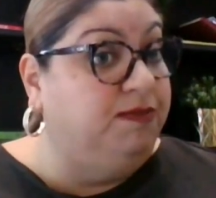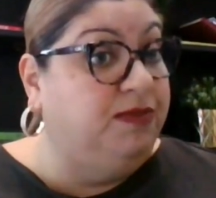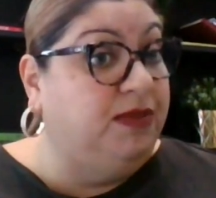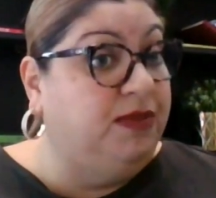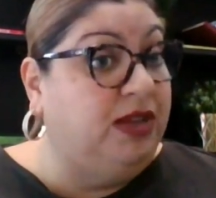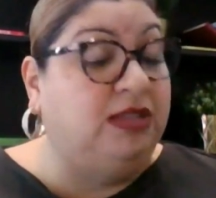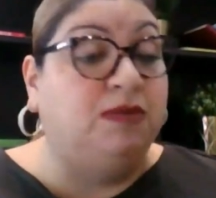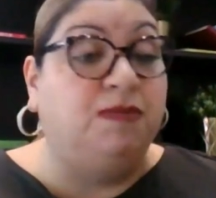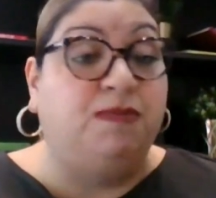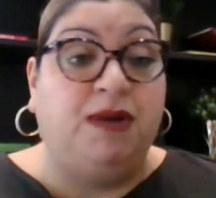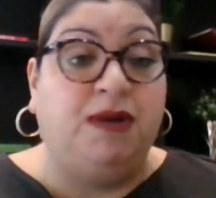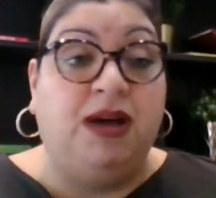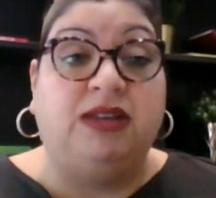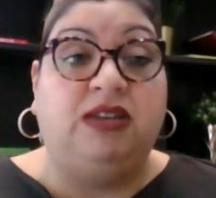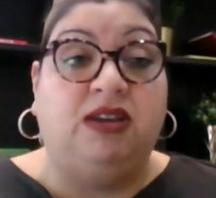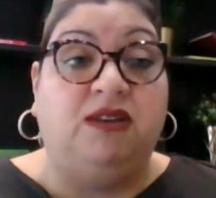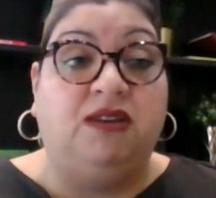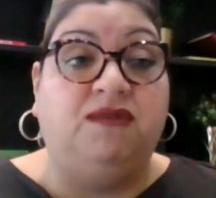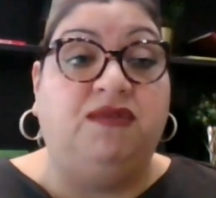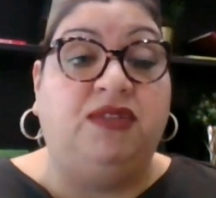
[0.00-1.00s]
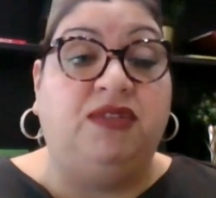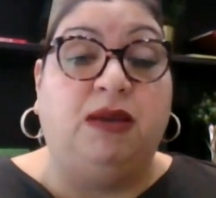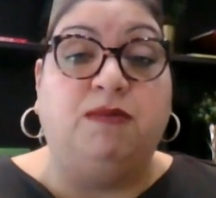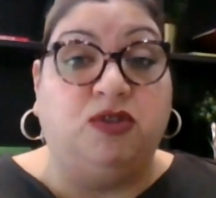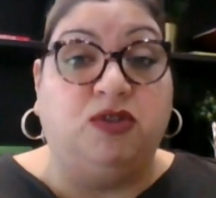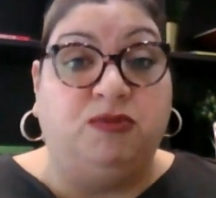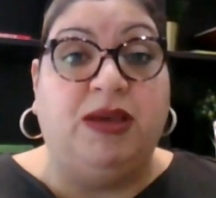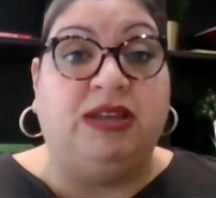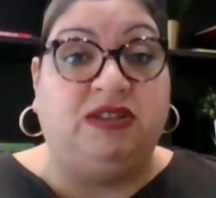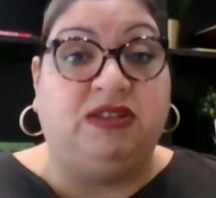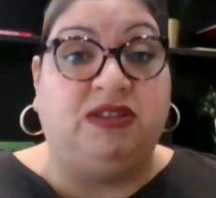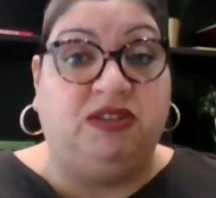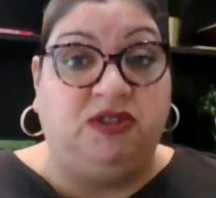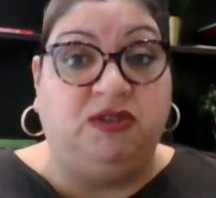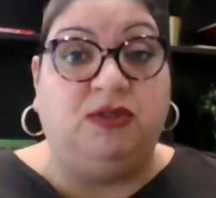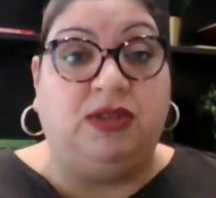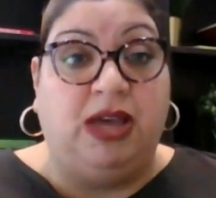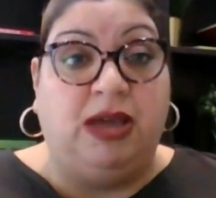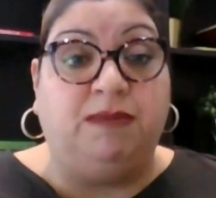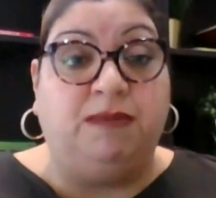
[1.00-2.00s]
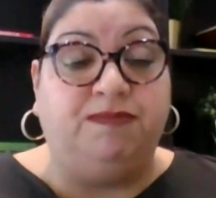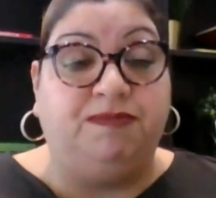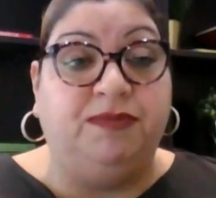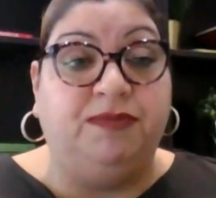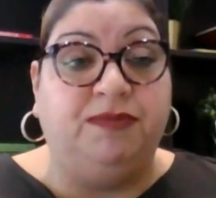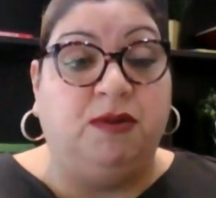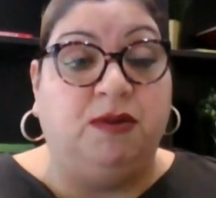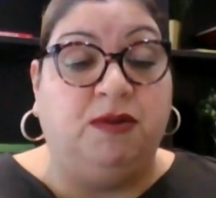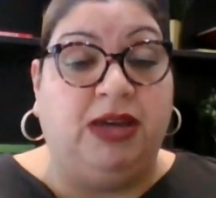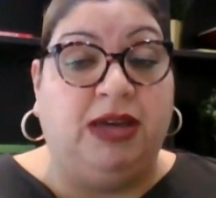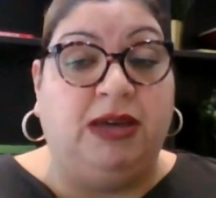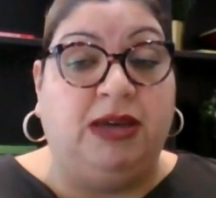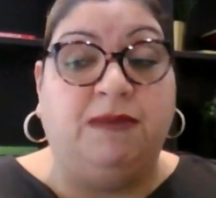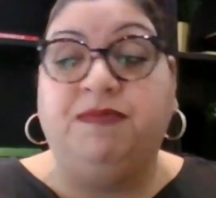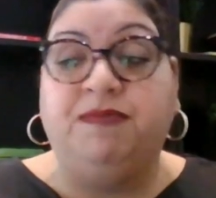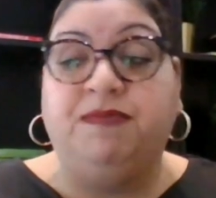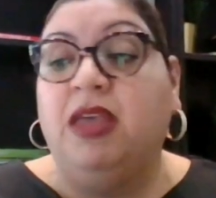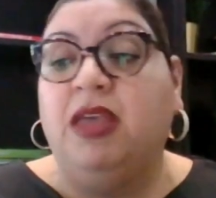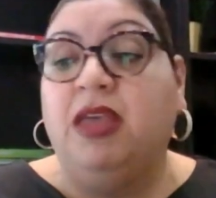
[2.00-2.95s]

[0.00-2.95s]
That's a positive thing. Most banks do that. Okay.